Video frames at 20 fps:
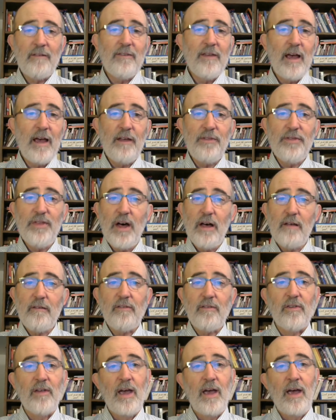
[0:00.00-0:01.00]
saith the
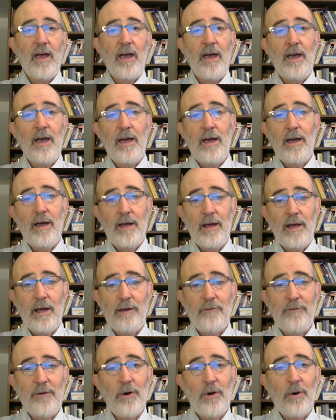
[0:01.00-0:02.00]

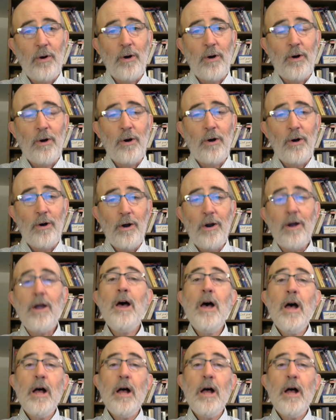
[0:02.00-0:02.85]
Savior.